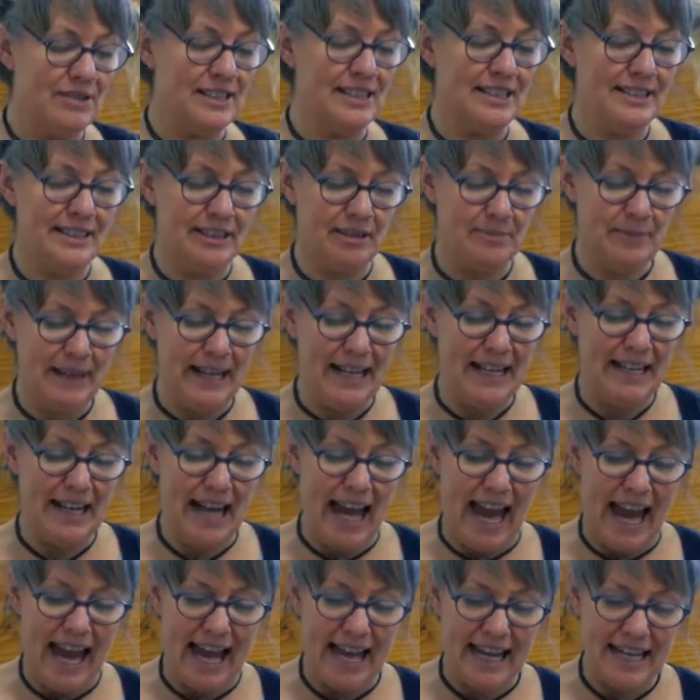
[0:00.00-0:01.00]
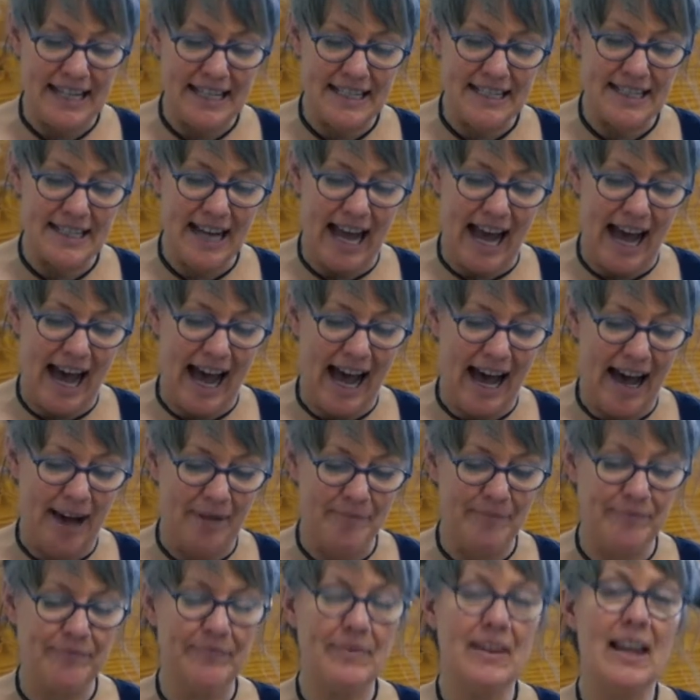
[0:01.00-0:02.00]
a little bit, and
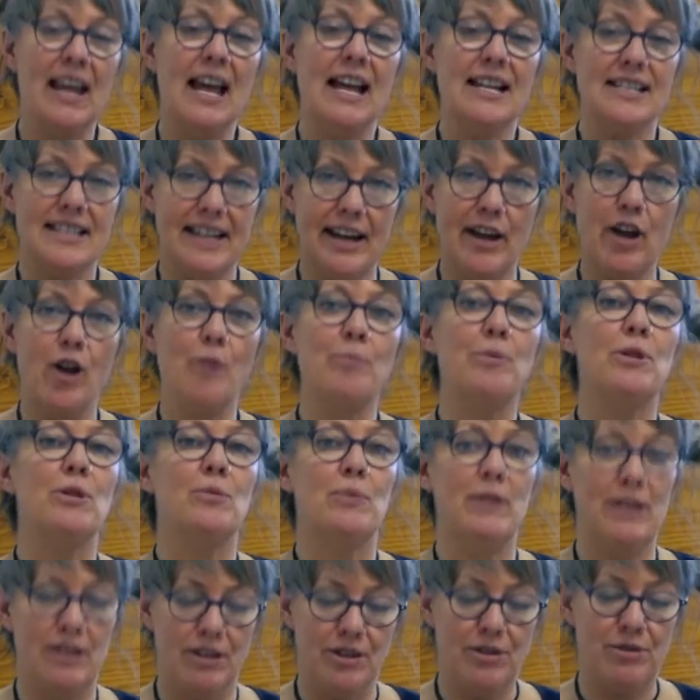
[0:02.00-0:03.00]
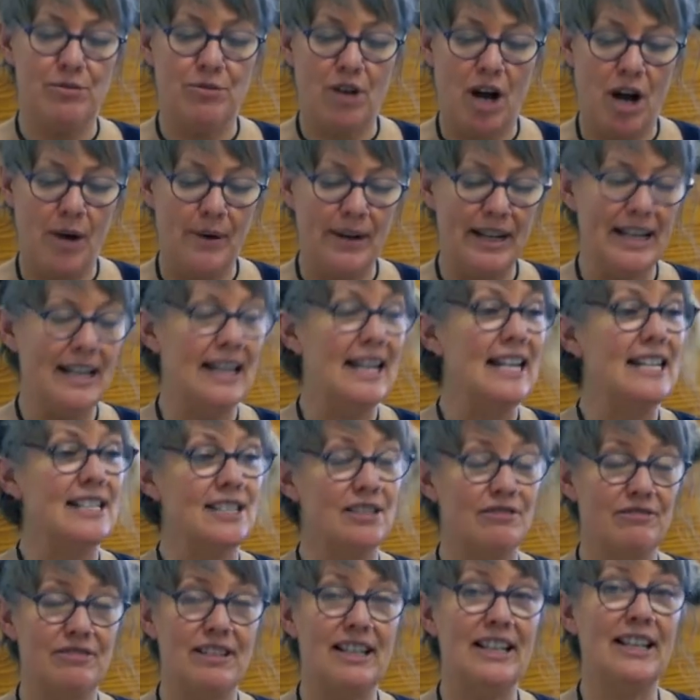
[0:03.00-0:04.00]
to help you with your throwing, it's
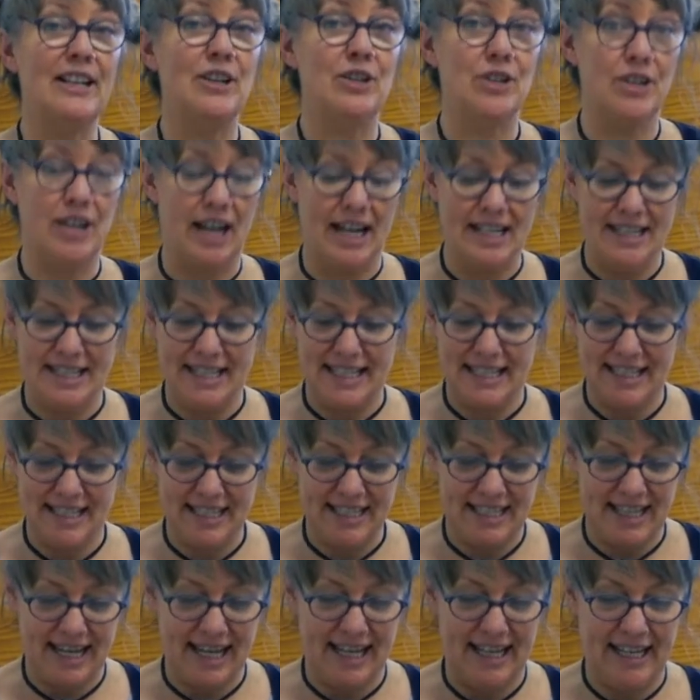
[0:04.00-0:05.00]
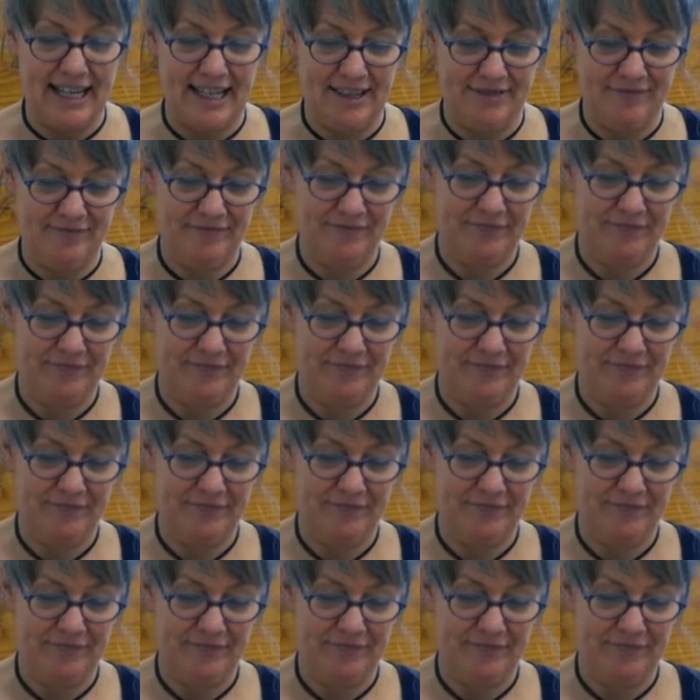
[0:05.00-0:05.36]
a really good idea to knead it.